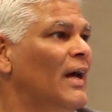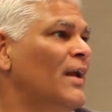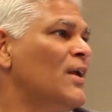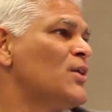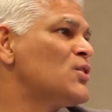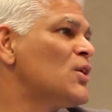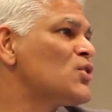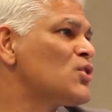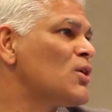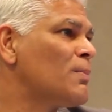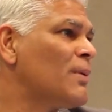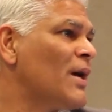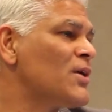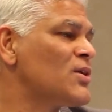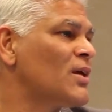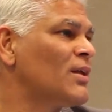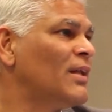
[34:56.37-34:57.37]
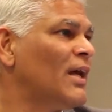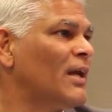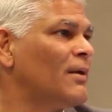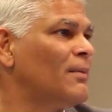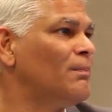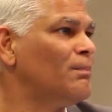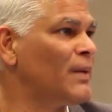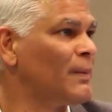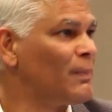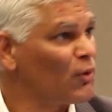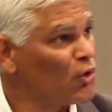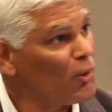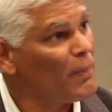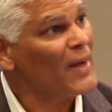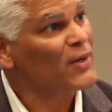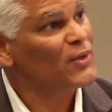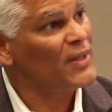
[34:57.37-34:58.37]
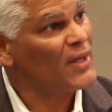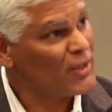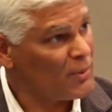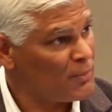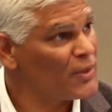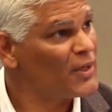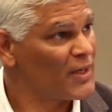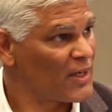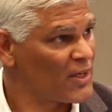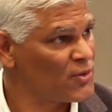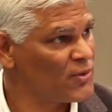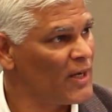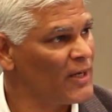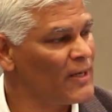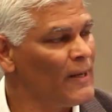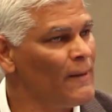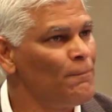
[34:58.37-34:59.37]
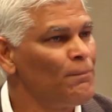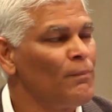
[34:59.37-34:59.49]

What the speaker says: And it's not surprising that people go back to their communities, right?